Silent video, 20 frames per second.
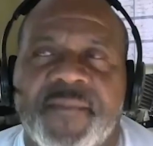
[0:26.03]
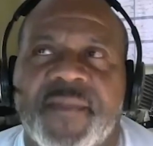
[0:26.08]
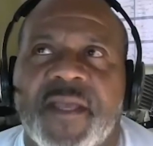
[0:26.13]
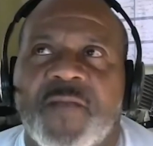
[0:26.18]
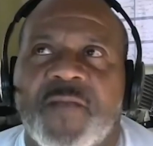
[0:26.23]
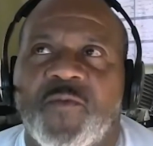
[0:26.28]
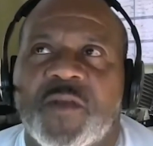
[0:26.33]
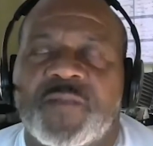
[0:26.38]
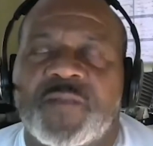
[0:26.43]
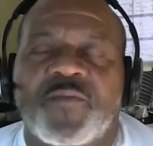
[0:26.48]

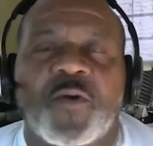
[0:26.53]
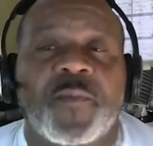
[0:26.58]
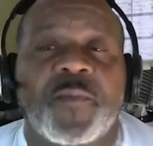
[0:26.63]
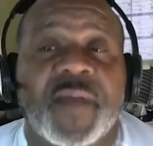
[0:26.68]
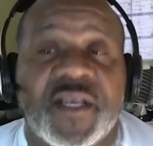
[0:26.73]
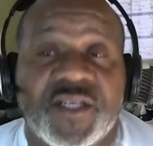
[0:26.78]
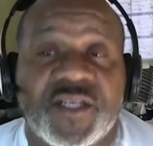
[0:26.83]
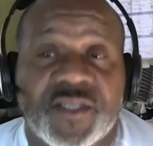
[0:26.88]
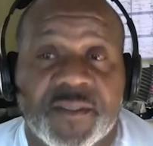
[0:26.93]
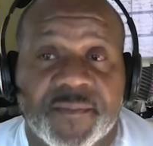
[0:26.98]
thing with
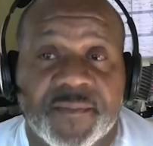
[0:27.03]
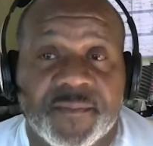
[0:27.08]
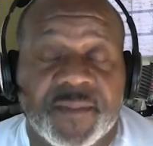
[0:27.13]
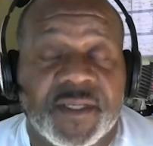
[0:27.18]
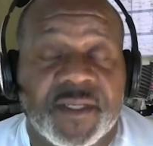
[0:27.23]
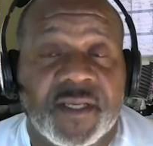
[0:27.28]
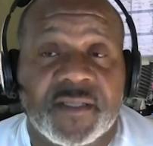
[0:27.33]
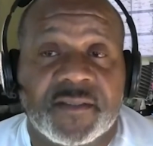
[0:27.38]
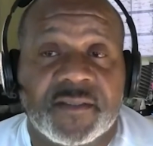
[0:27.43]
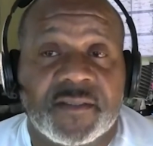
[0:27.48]
probation,
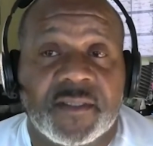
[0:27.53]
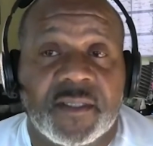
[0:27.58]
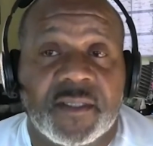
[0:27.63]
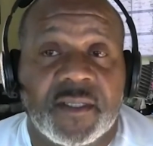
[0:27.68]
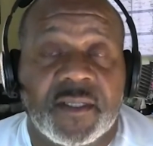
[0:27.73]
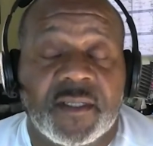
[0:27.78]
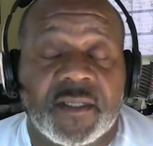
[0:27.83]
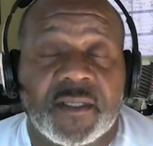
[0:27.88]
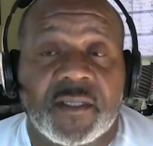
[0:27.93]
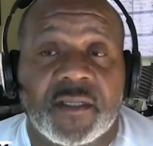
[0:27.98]
because
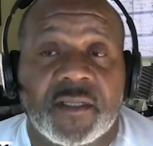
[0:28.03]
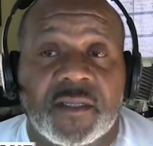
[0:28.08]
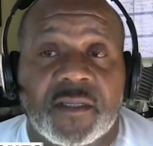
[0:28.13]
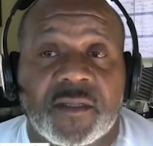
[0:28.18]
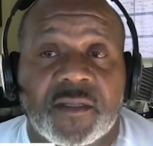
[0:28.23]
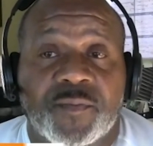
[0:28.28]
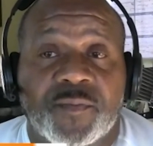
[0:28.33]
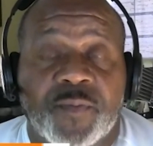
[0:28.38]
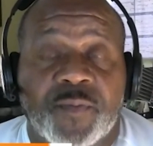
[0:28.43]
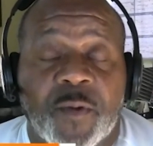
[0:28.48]

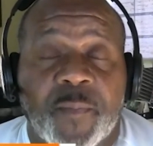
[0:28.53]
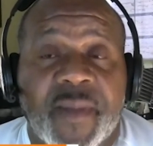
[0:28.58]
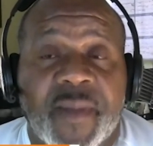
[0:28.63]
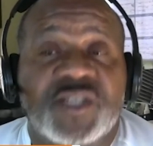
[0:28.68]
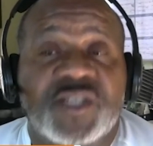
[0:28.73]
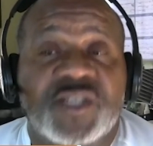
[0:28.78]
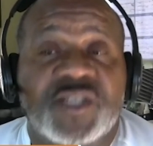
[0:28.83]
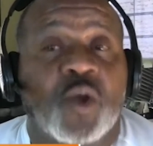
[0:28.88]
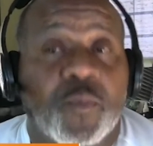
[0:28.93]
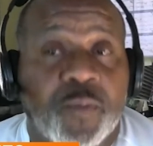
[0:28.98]

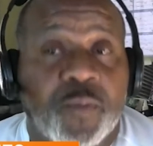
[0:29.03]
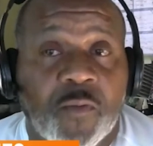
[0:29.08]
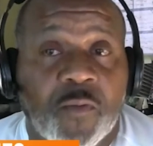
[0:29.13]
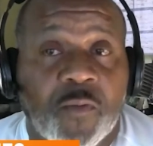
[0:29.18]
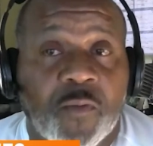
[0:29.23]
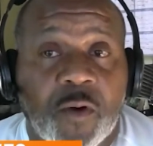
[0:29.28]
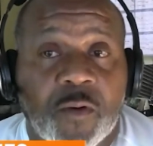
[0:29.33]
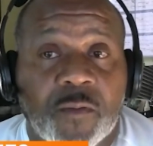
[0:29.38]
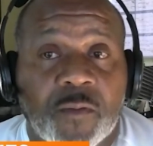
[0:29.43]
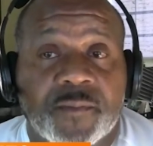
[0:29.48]
probational
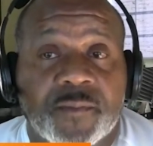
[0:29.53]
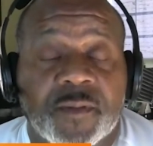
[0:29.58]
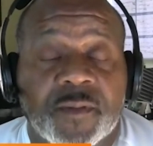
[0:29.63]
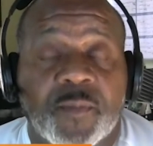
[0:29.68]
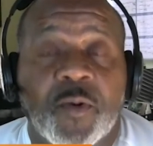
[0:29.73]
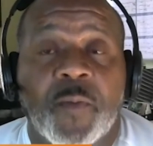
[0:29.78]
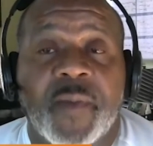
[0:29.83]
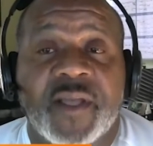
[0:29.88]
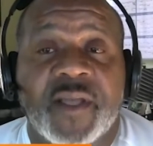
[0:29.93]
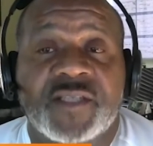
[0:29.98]
parole, the
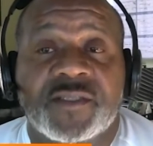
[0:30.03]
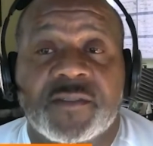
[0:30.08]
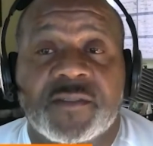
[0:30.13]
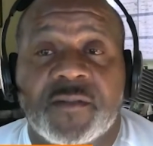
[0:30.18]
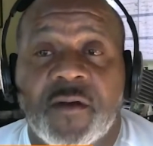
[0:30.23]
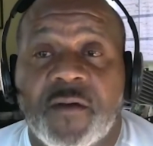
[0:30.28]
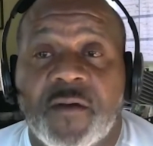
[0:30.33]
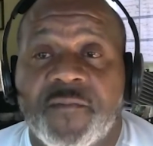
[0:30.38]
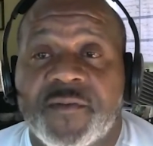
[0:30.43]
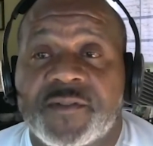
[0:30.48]
probation
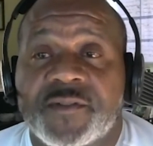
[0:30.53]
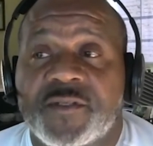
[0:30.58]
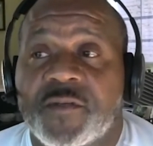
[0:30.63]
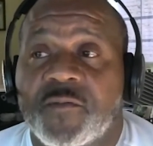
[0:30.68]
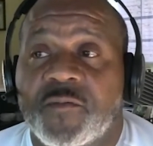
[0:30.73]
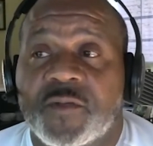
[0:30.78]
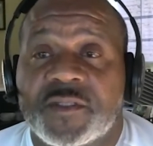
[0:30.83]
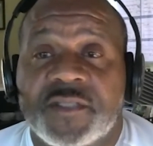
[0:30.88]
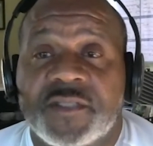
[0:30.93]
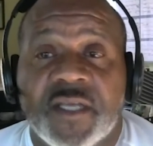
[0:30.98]

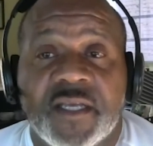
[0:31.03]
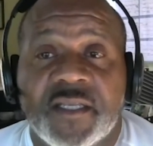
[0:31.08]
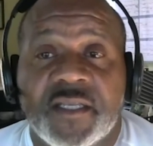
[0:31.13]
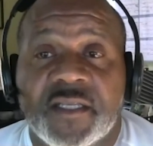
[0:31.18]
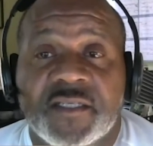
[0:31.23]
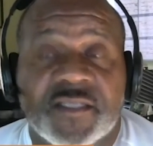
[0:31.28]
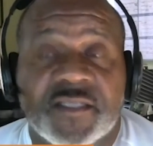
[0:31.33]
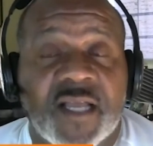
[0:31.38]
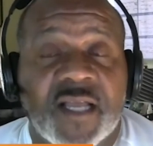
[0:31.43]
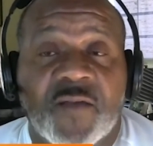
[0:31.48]
officer will tell
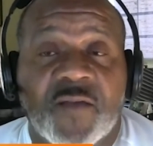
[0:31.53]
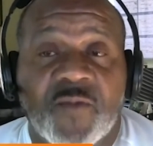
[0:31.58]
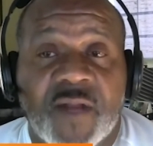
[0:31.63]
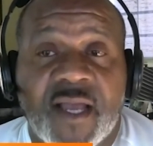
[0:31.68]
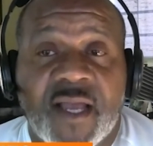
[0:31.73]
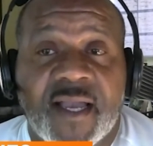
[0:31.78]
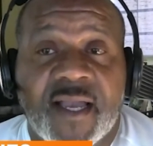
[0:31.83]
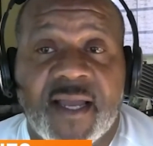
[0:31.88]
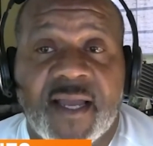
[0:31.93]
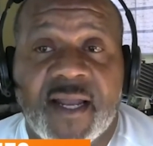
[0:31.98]
you, just like when
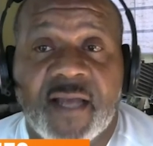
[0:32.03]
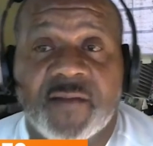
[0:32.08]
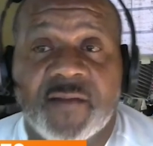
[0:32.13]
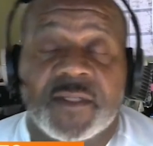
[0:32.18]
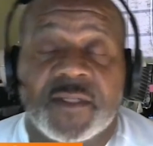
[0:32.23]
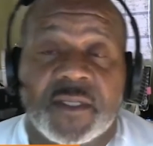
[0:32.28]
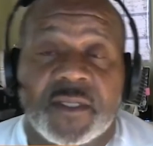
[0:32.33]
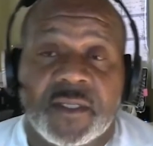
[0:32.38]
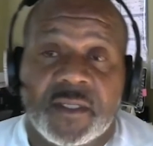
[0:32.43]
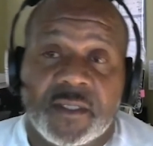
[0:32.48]
I got out,
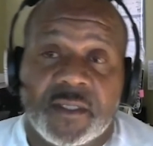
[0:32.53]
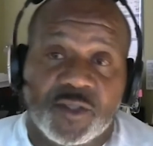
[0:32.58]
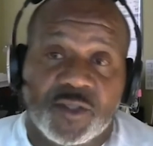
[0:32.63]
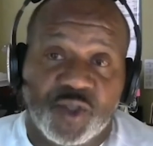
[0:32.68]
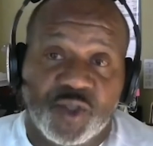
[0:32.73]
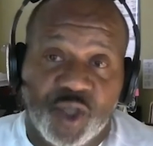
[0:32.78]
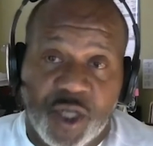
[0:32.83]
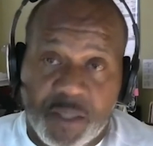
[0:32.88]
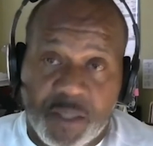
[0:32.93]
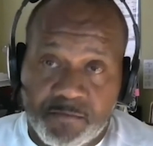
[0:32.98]

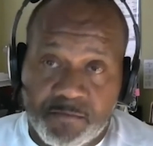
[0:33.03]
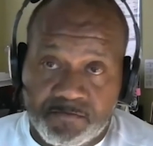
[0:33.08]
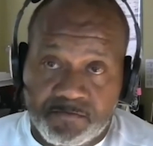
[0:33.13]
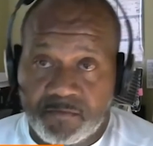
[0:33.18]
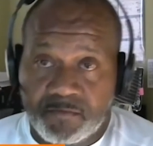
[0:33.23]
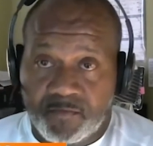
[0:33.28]
Jim,